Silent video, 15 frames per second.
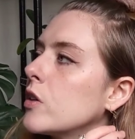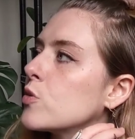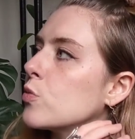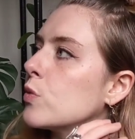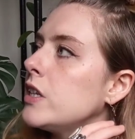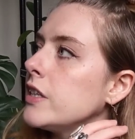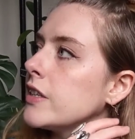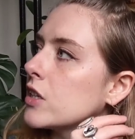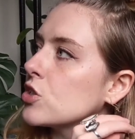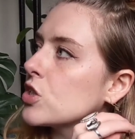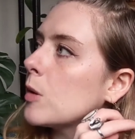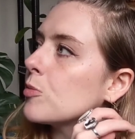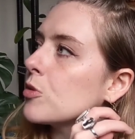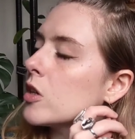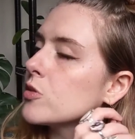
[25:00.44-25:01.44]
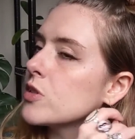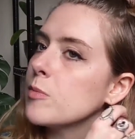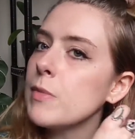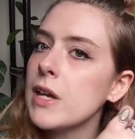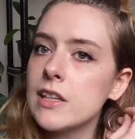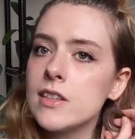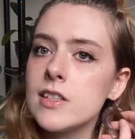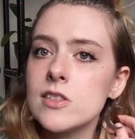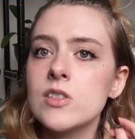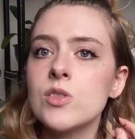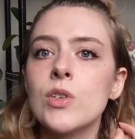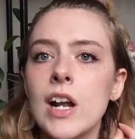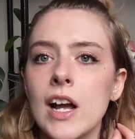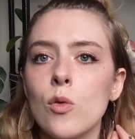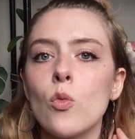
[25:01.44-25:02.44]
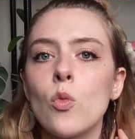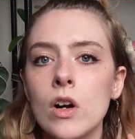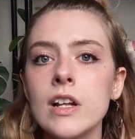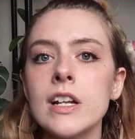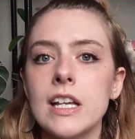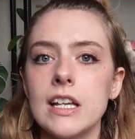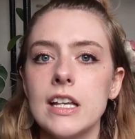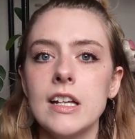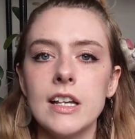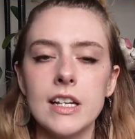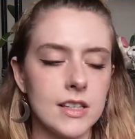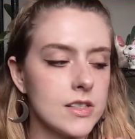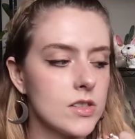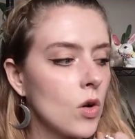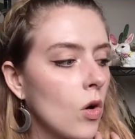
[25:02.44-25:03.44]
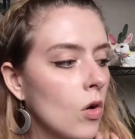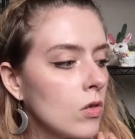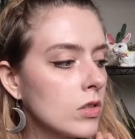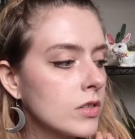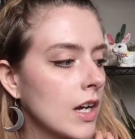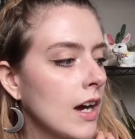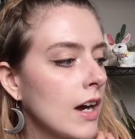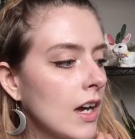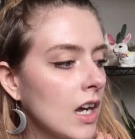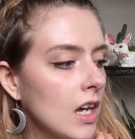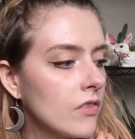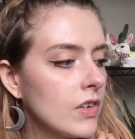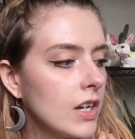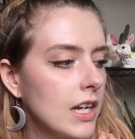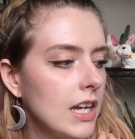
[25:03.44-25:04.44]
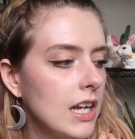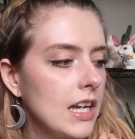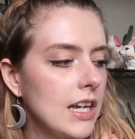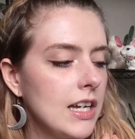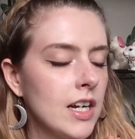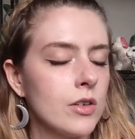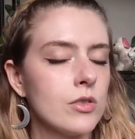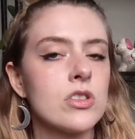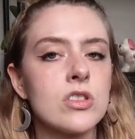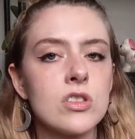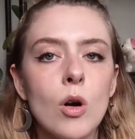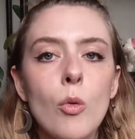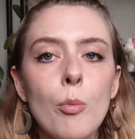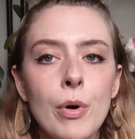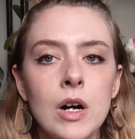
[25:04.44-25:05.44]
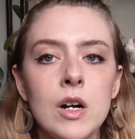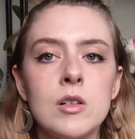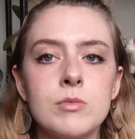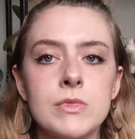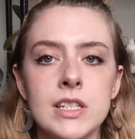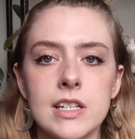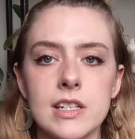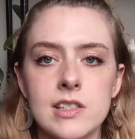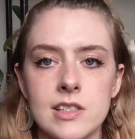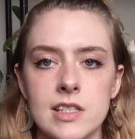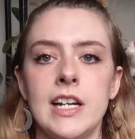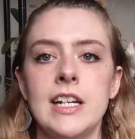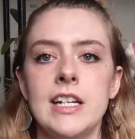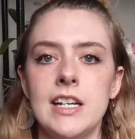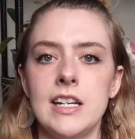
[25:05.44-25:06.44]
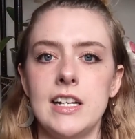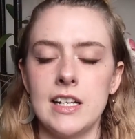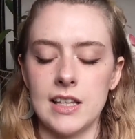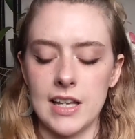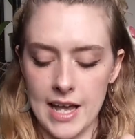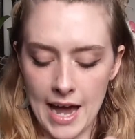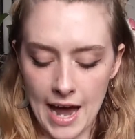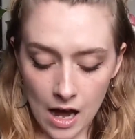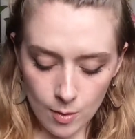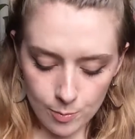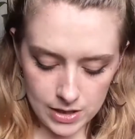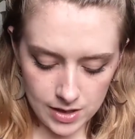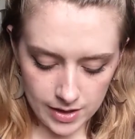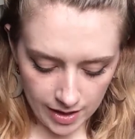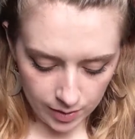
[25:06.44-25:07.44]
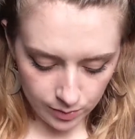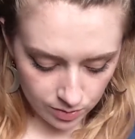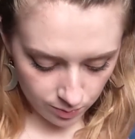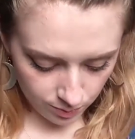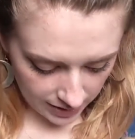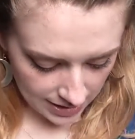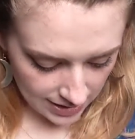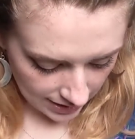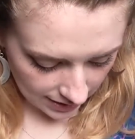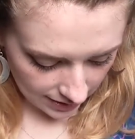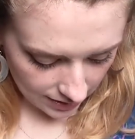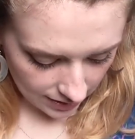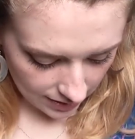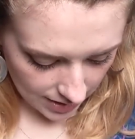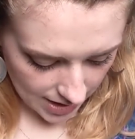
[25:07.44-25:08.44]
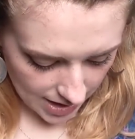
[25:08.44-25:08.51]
I was reading that chapter, I was like, man, this is what I wanted like this whole time. And I was so pumped and excited and like happy that I was reading it.